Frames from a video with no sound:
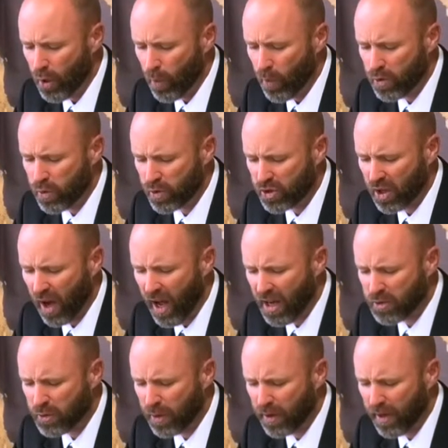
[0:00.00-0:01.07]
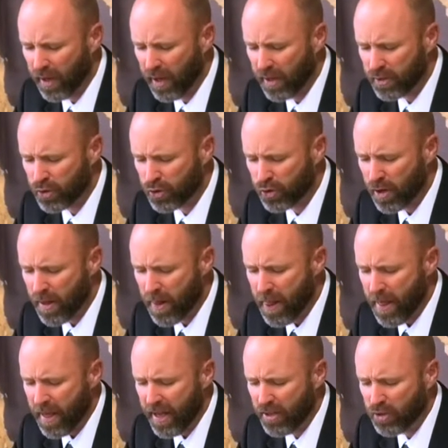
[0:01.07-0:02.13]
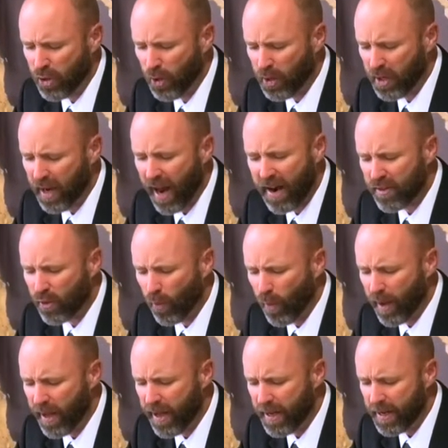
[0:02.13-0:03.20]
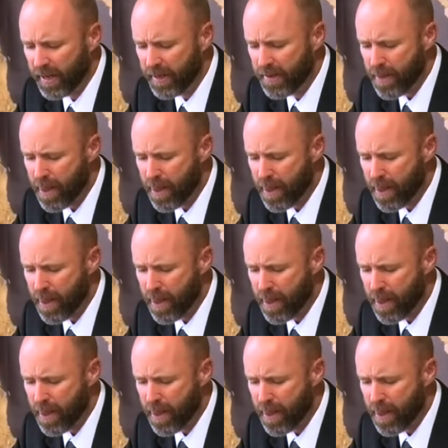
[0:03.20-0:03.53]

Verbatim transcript: which was contrary to us and took it out of the way,